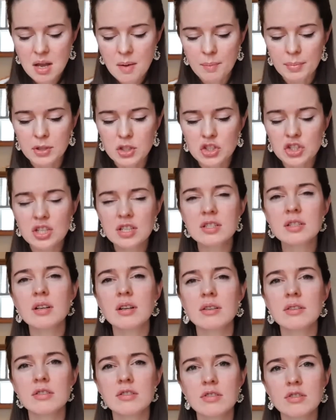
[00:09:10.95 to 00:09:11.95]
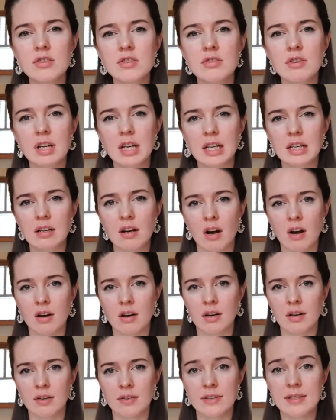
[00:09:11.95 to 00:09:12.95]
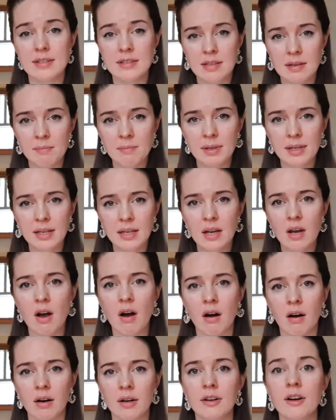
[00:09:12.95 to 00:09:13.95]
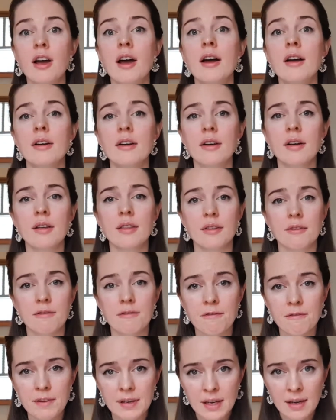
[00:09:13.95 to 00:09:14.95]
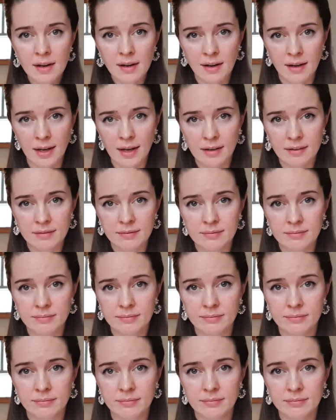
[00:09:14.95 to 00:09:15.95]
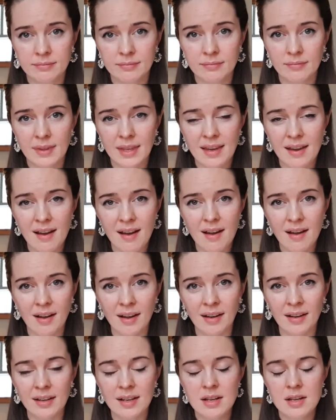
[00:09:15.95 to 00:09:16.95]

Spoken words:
but just concentrate simply on the feeling. Yeah.